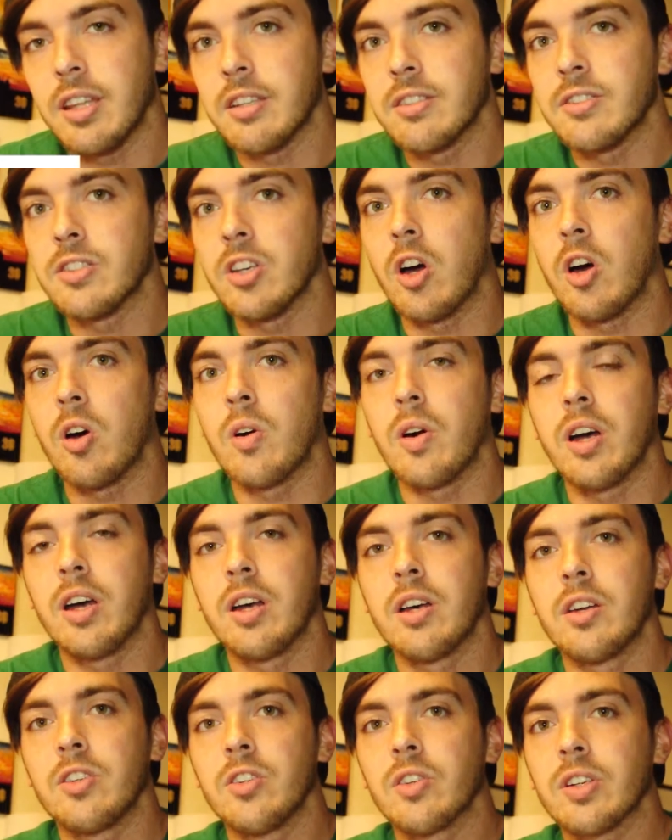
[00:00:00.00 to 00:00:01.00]
So
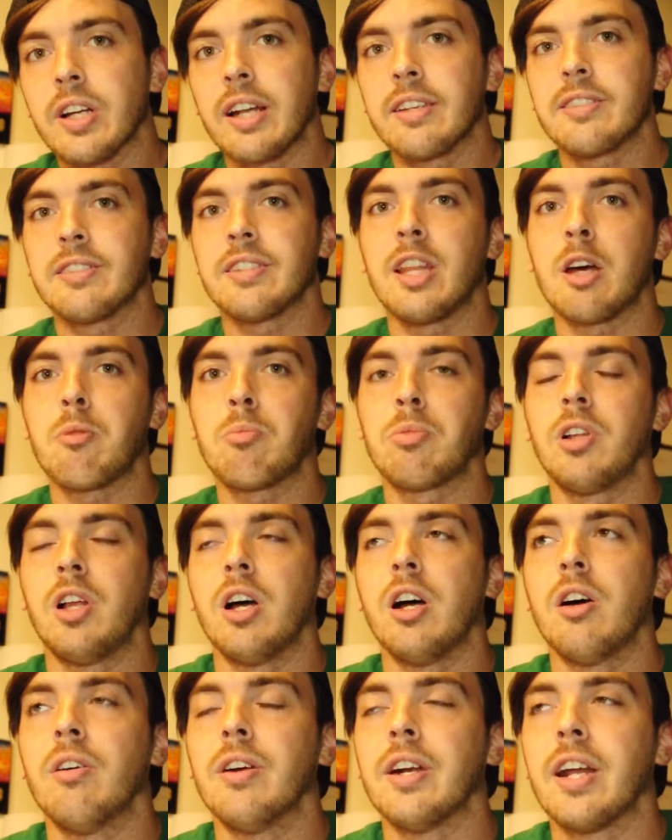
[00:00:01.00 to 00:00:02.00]
you'll kind of see that
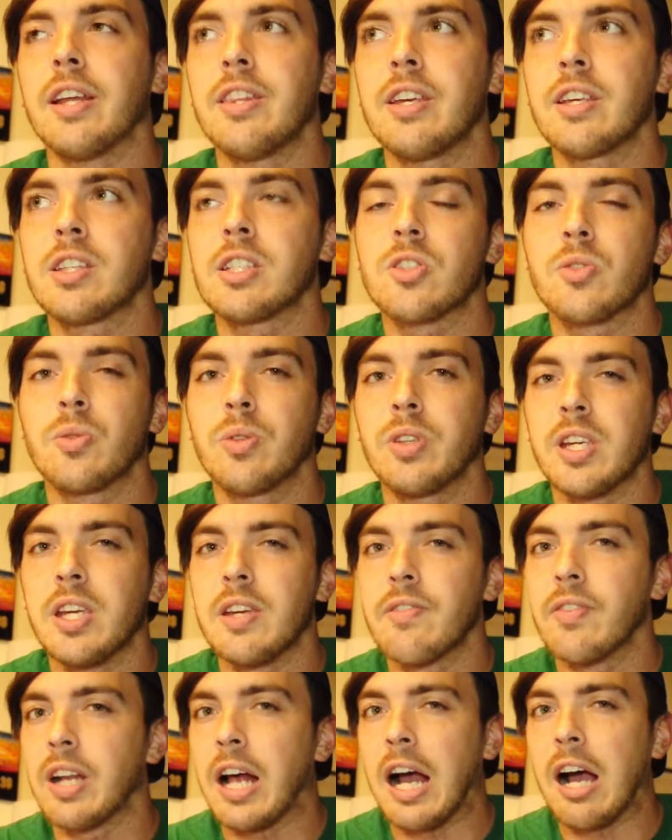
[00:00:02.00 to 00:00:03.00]
below, and I think this will
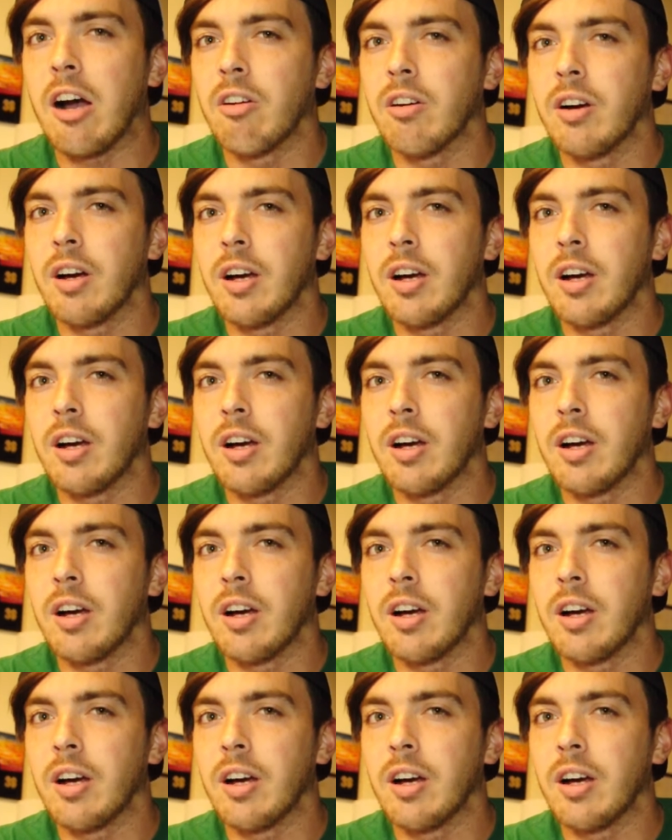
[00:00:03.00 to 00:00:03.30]
even out.